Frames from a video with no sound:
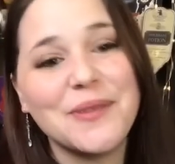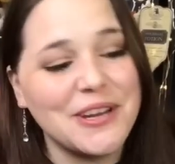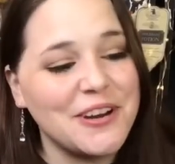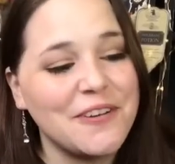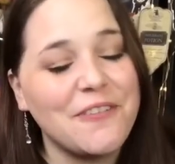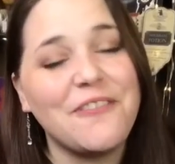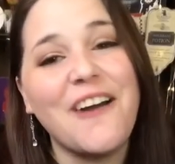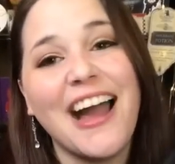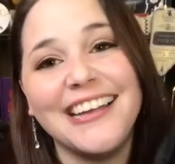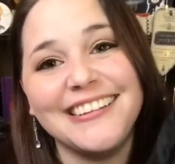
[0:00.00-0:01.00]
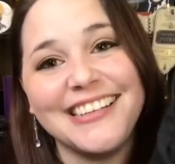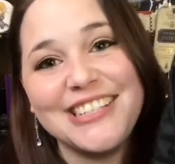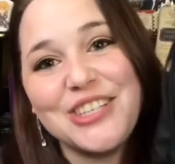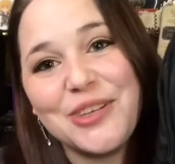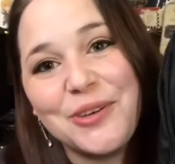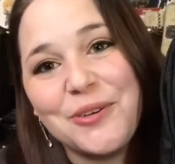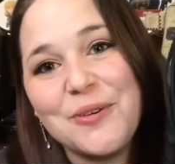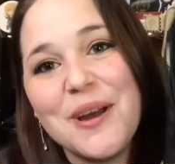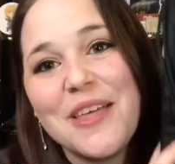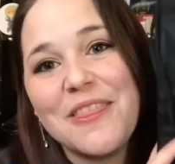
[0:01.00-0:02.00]
we are finally
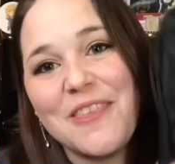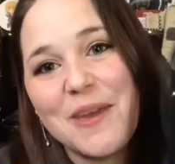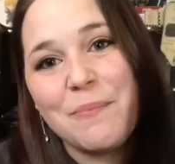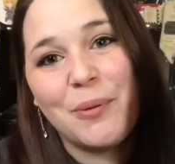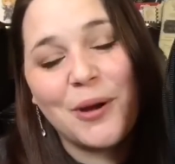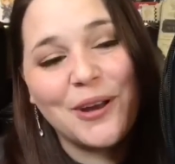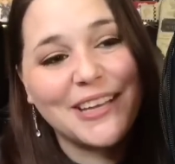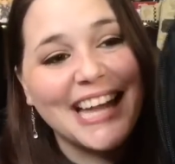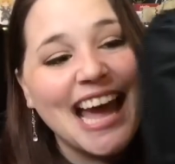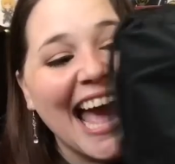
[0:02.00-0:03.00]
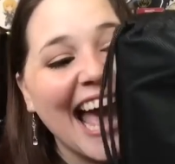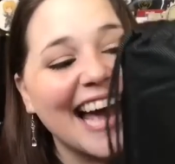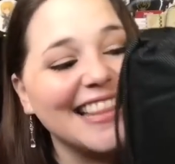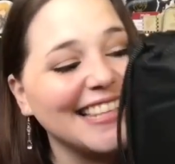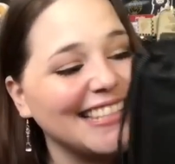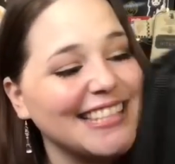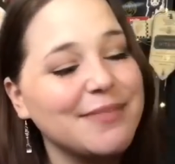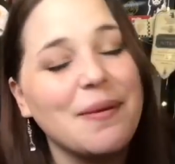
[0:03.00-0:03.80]
to the book. And this is